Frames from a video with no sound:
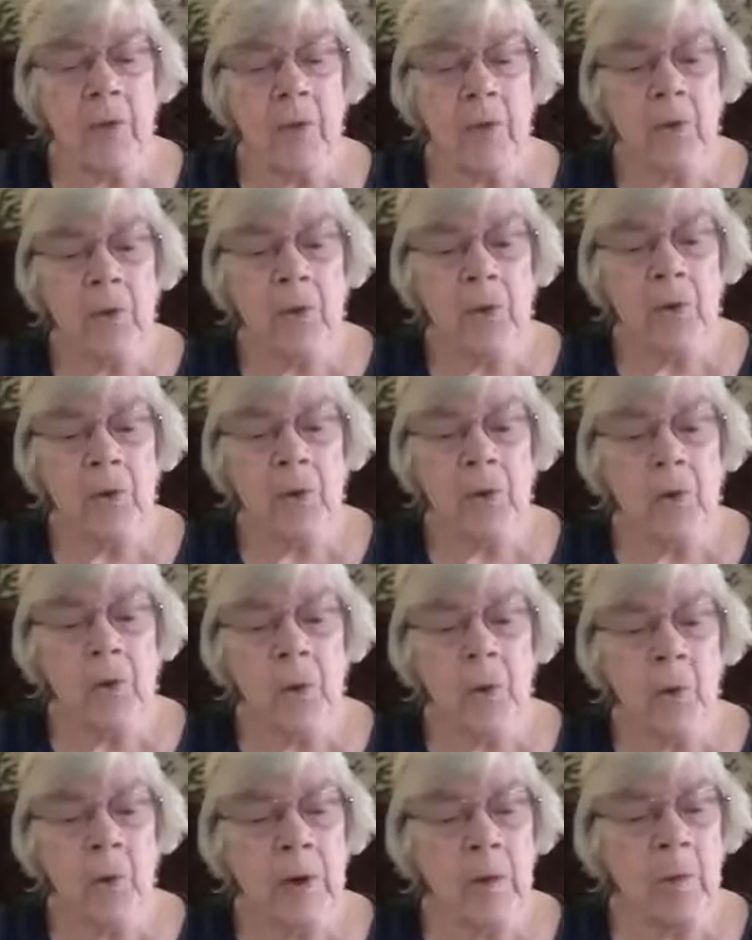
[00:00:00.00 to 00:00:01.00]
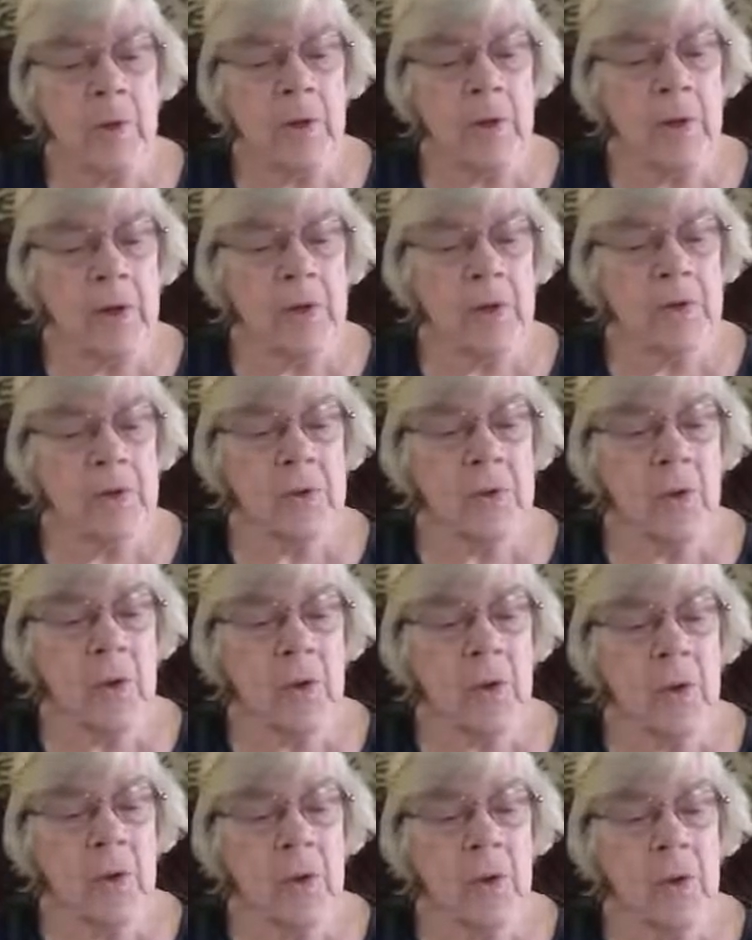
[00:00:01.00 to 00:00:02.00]
those who are one with us,
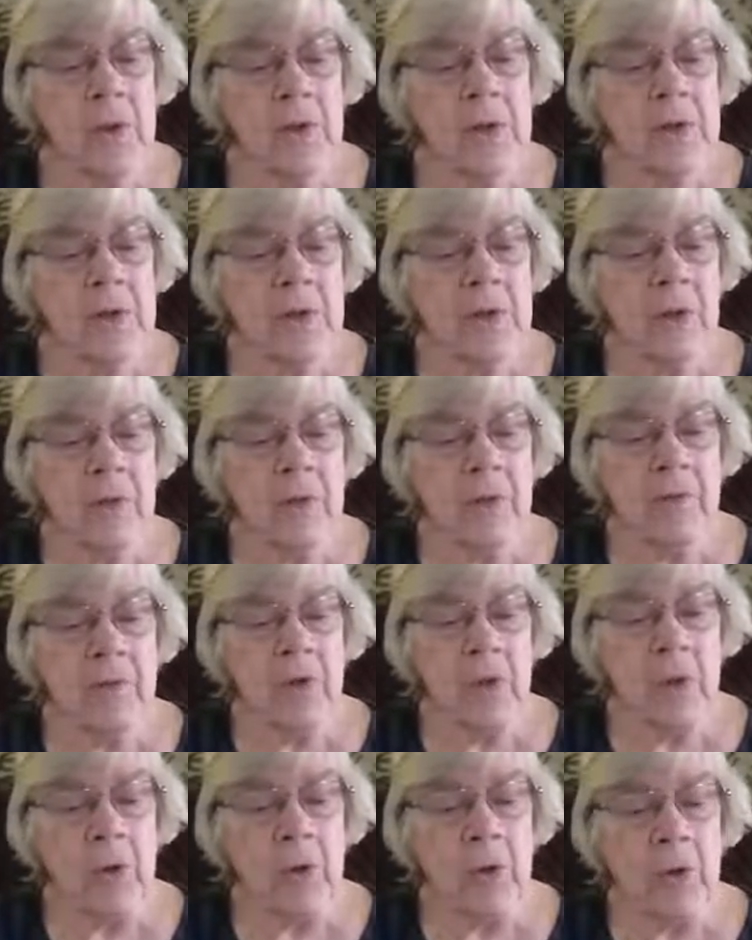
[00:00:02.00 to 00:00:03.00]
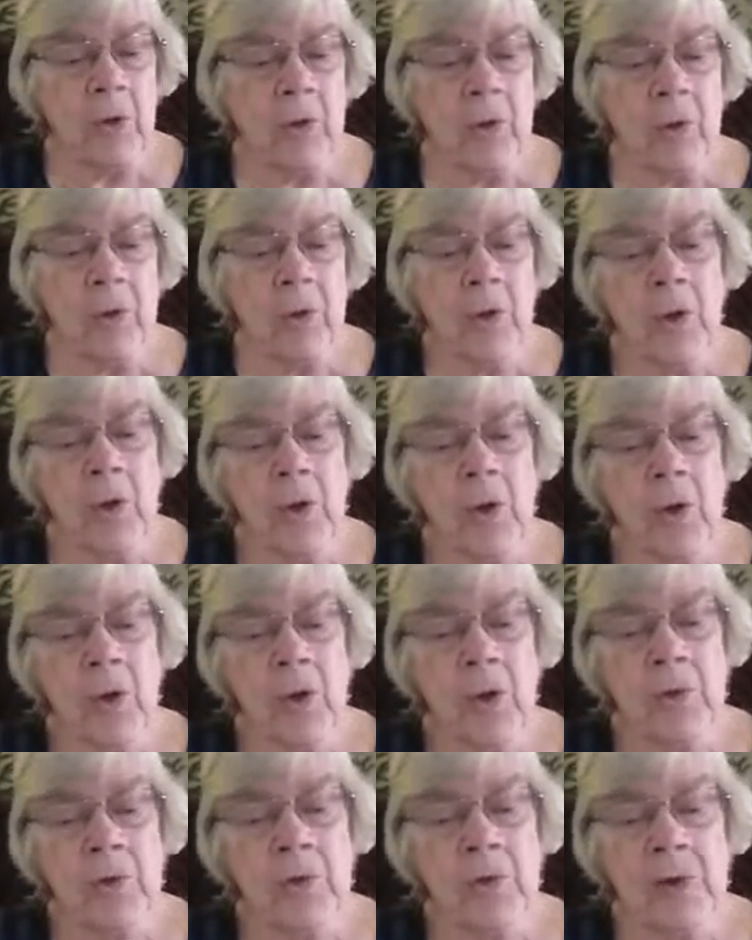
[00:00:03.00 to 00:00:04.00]
who see the living earth,
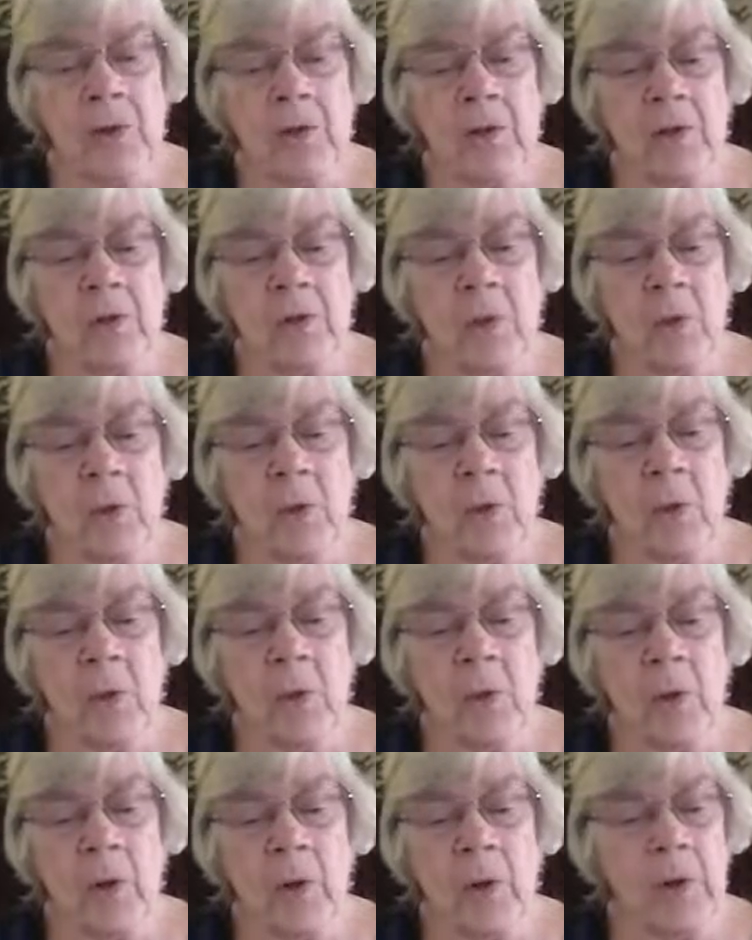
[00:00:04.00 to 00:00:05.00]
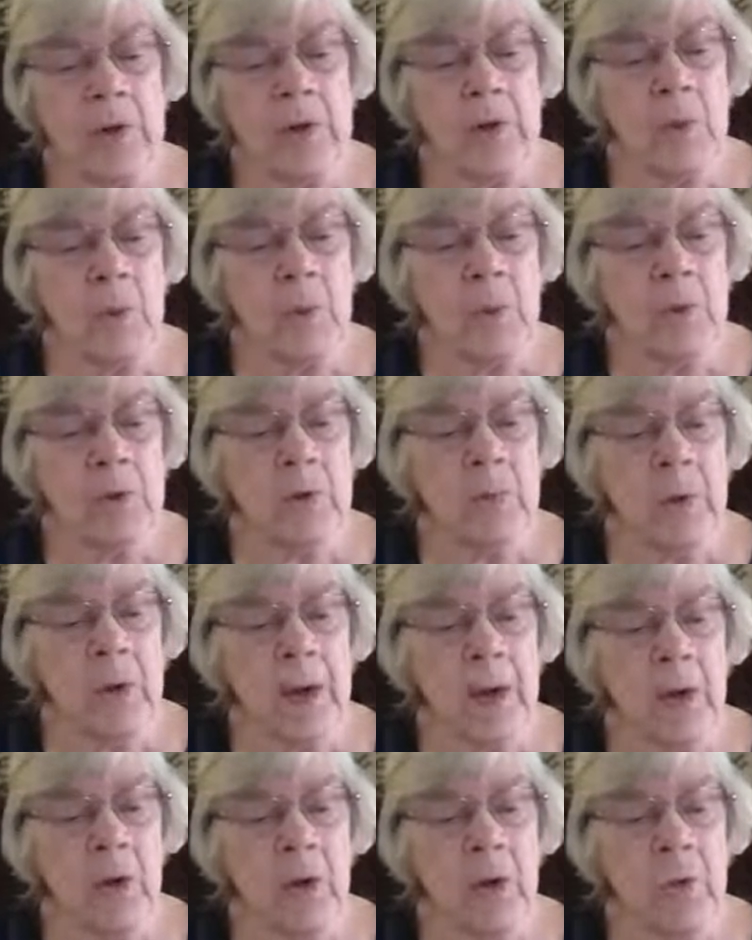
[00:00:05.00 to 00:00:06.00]
who sing to their corn and smoke
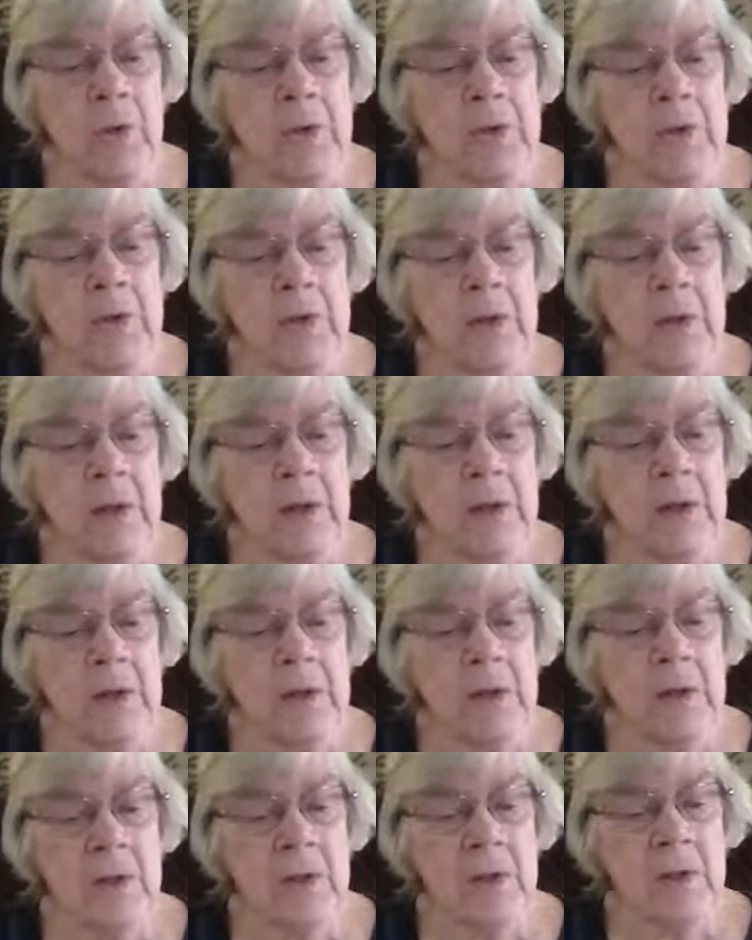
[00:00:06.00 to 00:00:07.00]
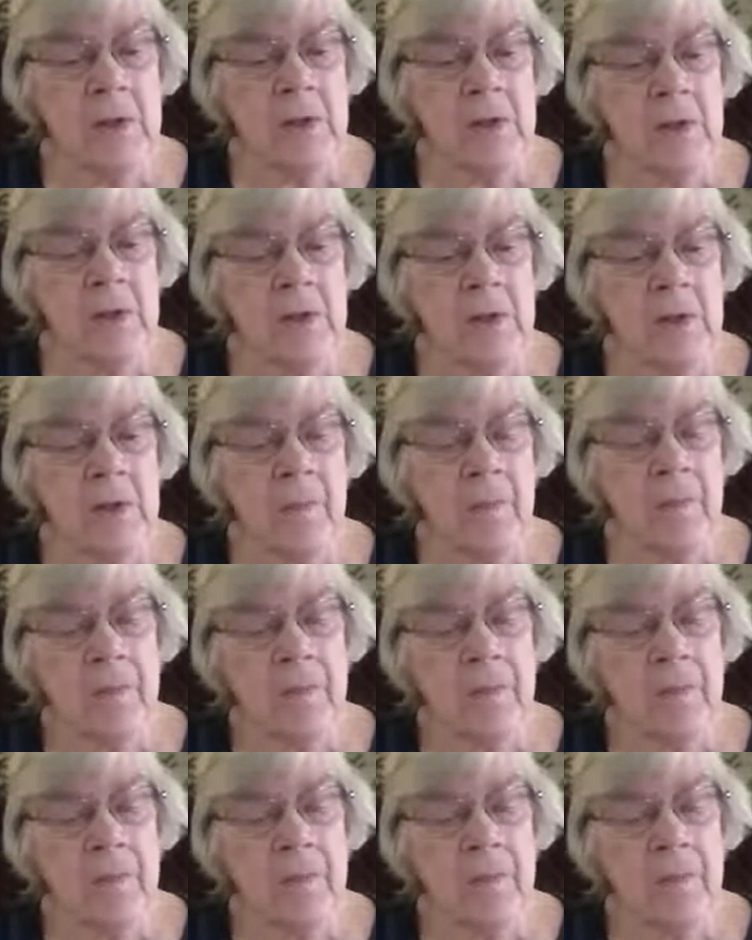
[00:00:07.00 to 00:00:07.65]
tobacco with snakes.